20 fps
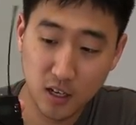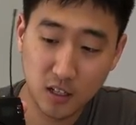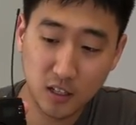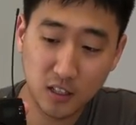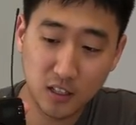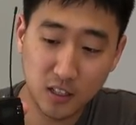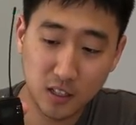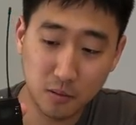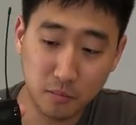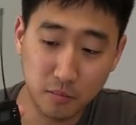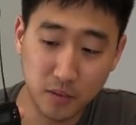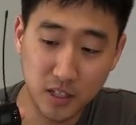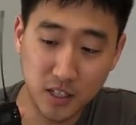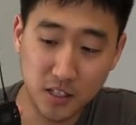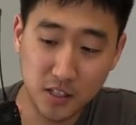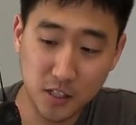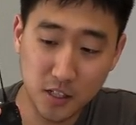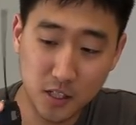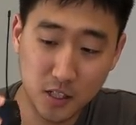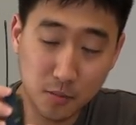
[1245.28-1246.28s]
Um, these
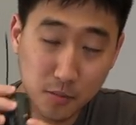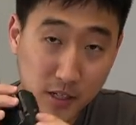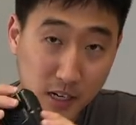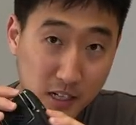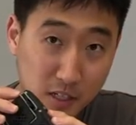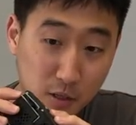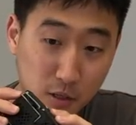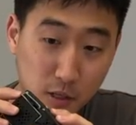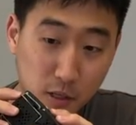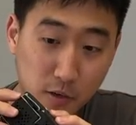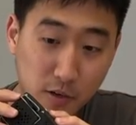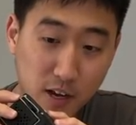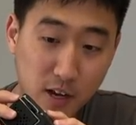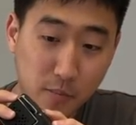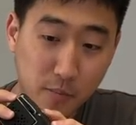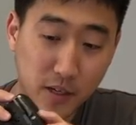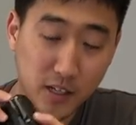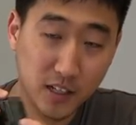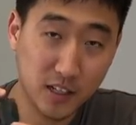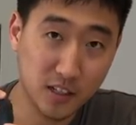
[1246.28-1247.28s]
systems are actually great
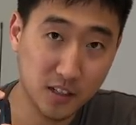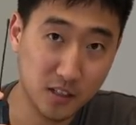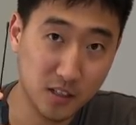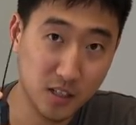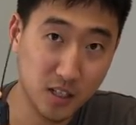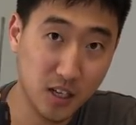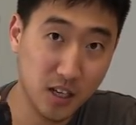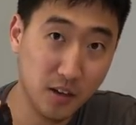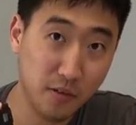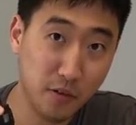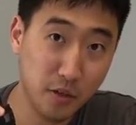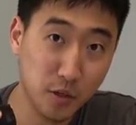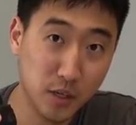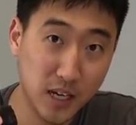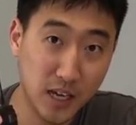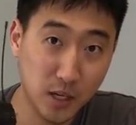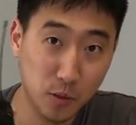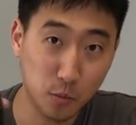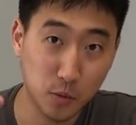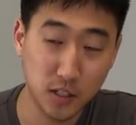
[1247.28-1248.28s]
because if you
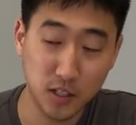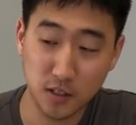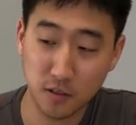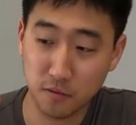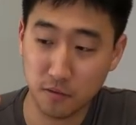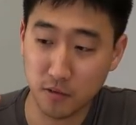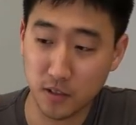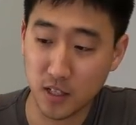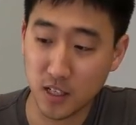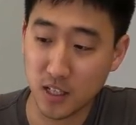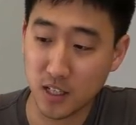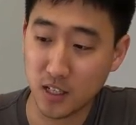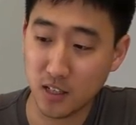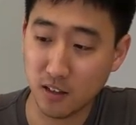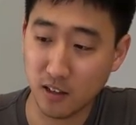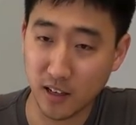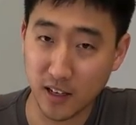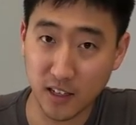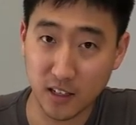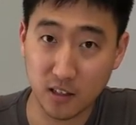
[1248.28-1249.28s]
get one of the,
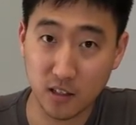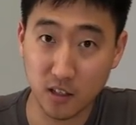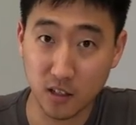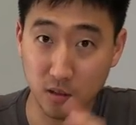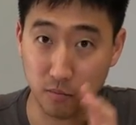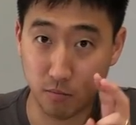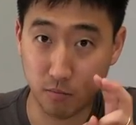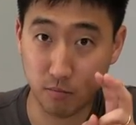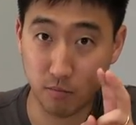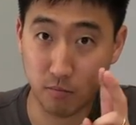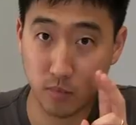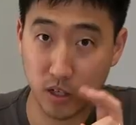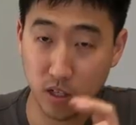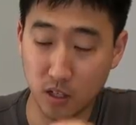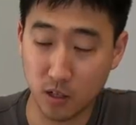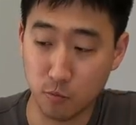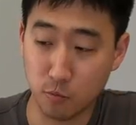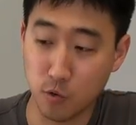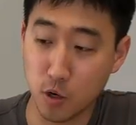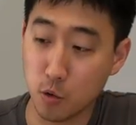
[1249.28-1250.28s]
like the
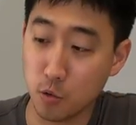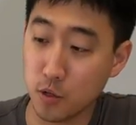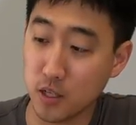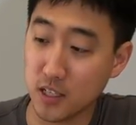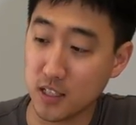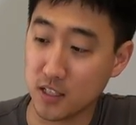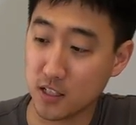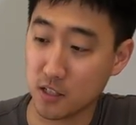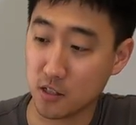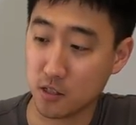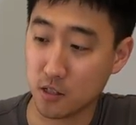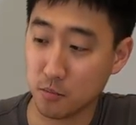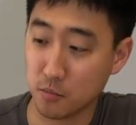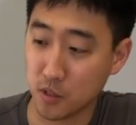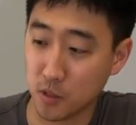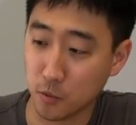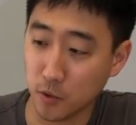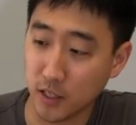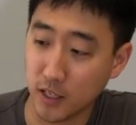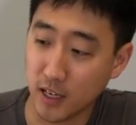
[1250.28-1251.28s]
uh, Rode systems
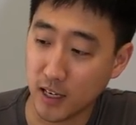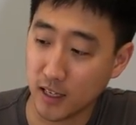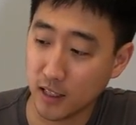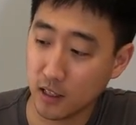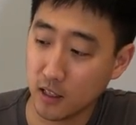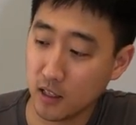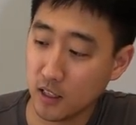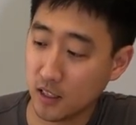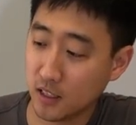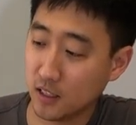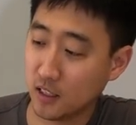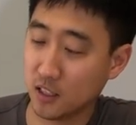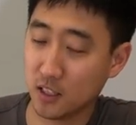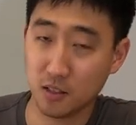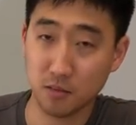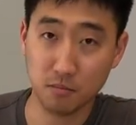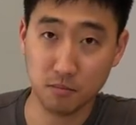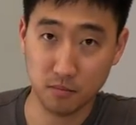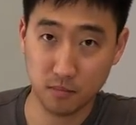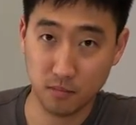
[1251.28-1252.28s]
or whatnot,
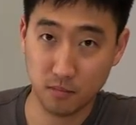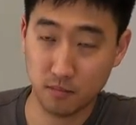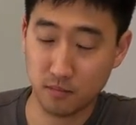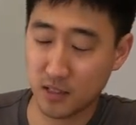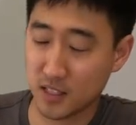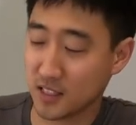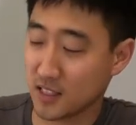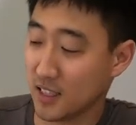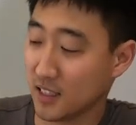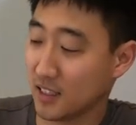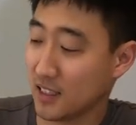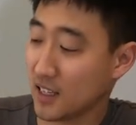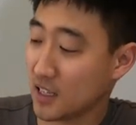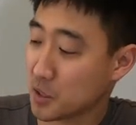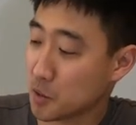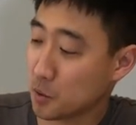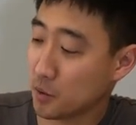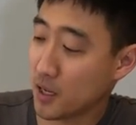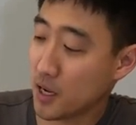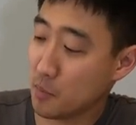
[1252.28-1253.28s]
um, that's not the
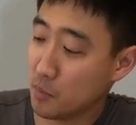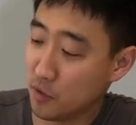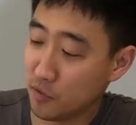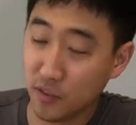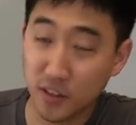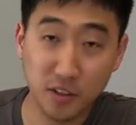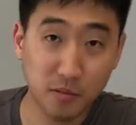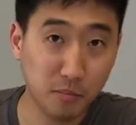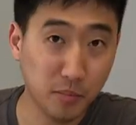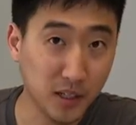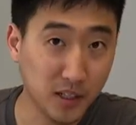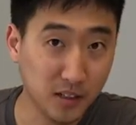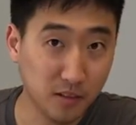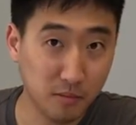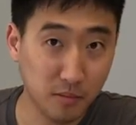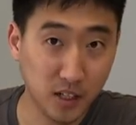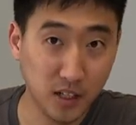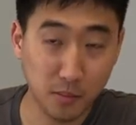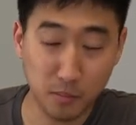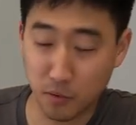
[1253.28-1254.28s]
actual name of it, but
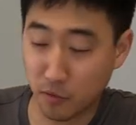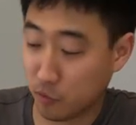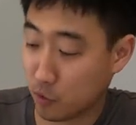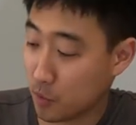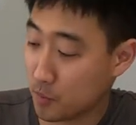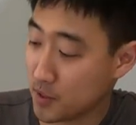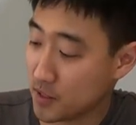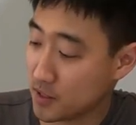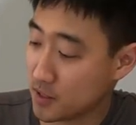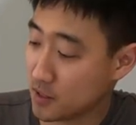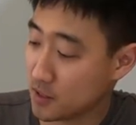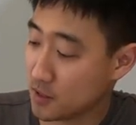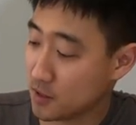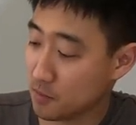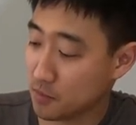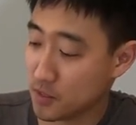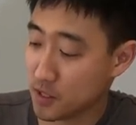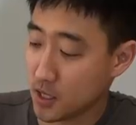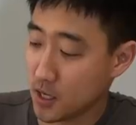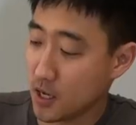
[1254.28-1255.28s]
uh, performance
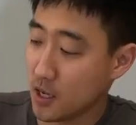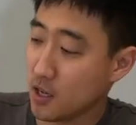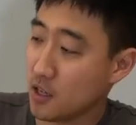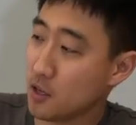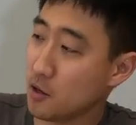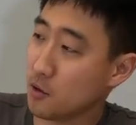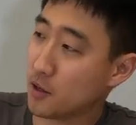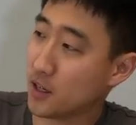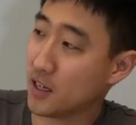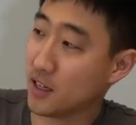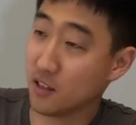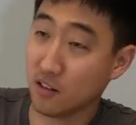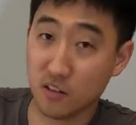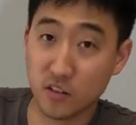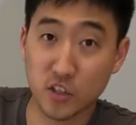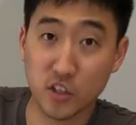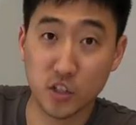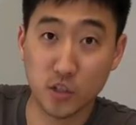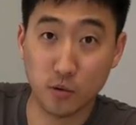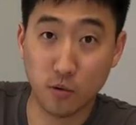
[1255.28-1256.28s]
systems, you can
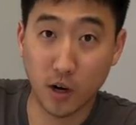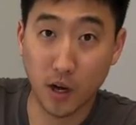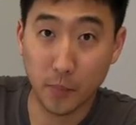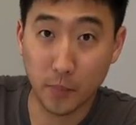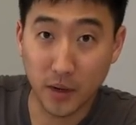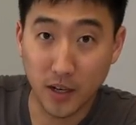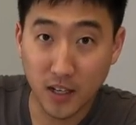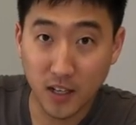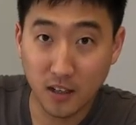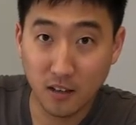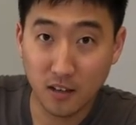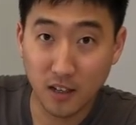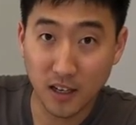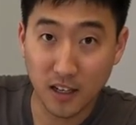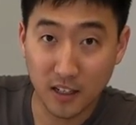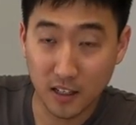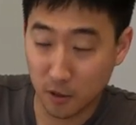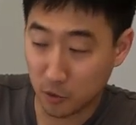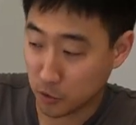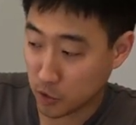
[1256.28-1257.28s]
just drop it in
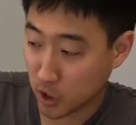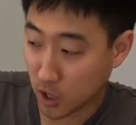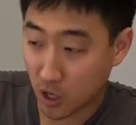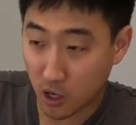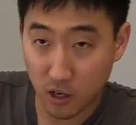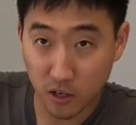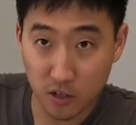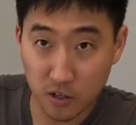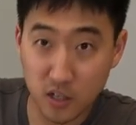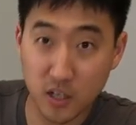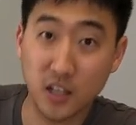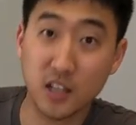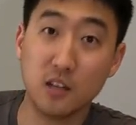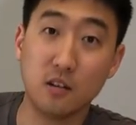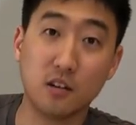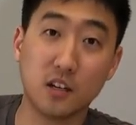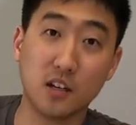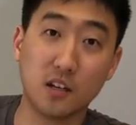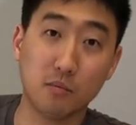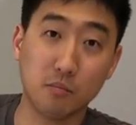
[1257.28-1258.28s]
and it'll charge, and you
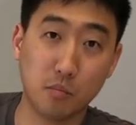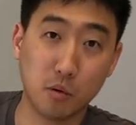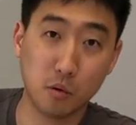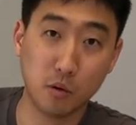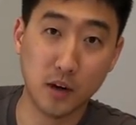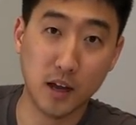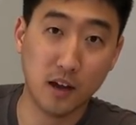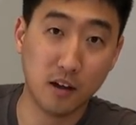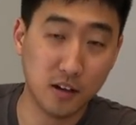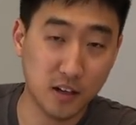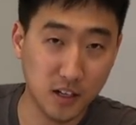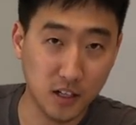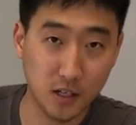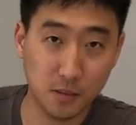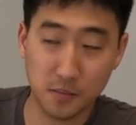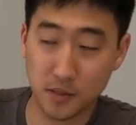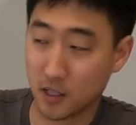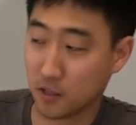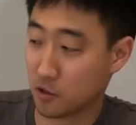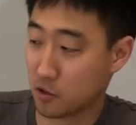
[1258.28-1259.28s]
can pull it out and it
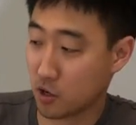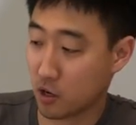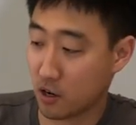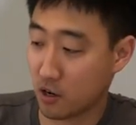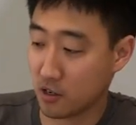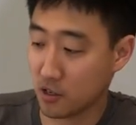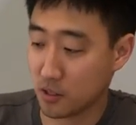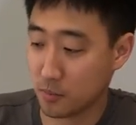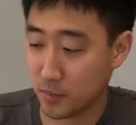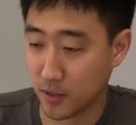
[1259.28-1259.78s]
comes out charged.